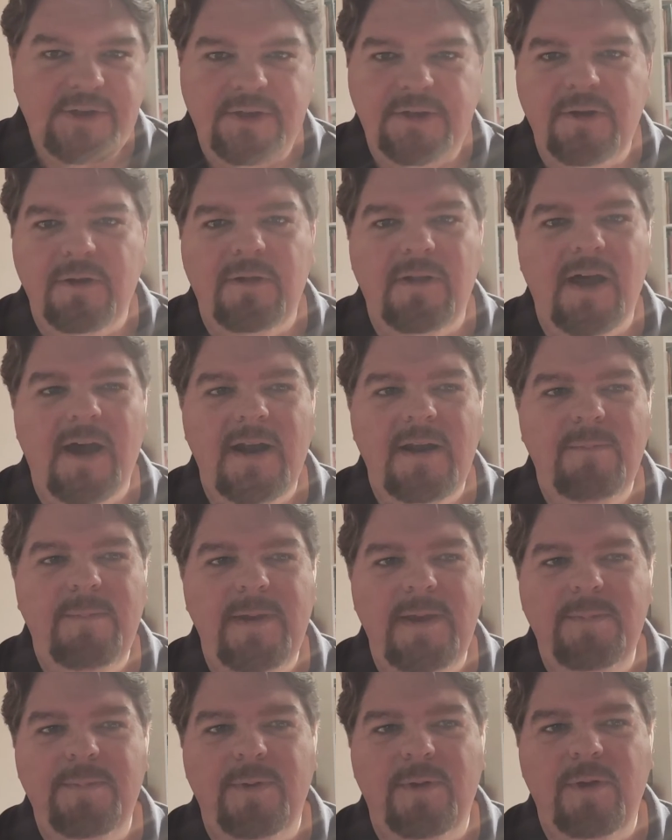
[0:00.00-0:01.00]
I know a lot of
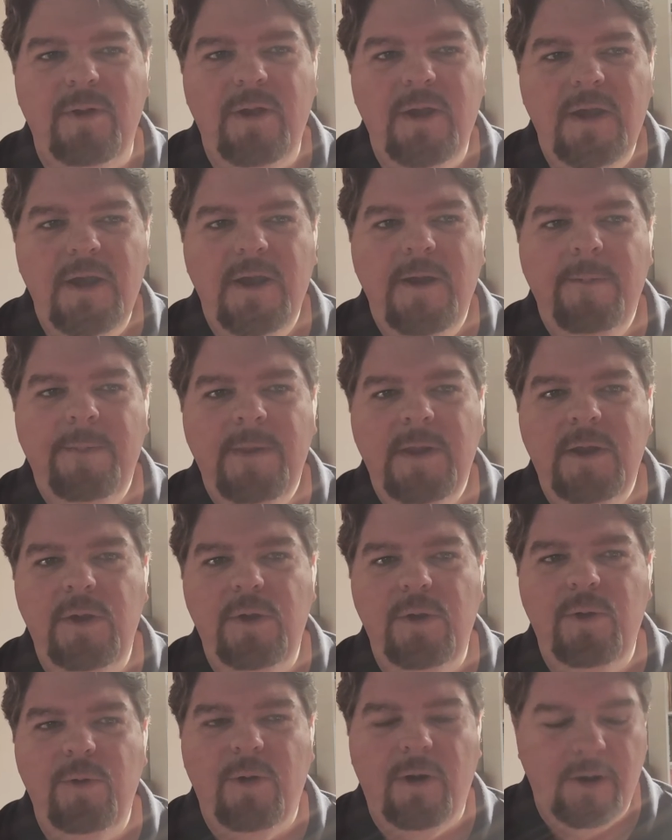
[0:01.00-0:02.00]
people
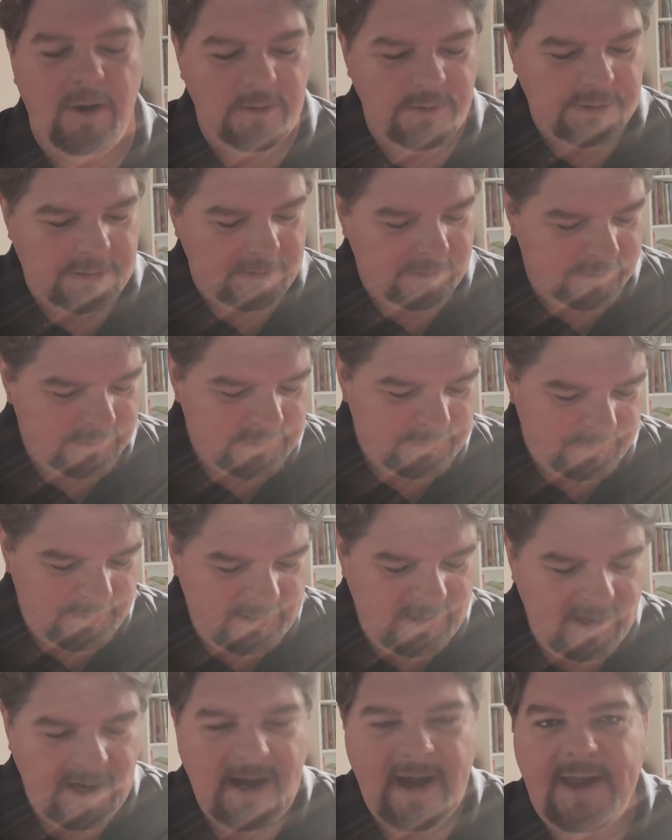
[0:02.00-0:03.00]
who are jealous
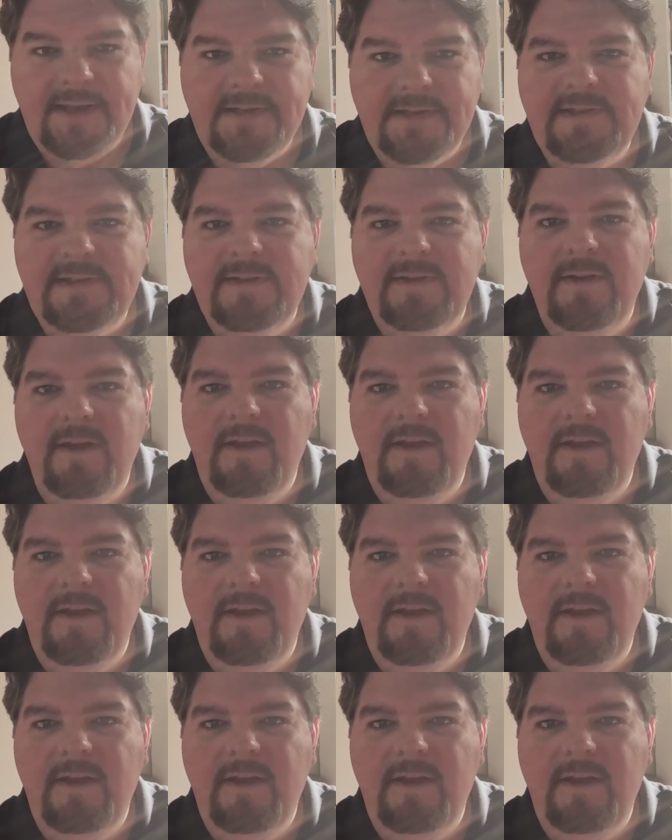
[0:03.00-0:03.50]
because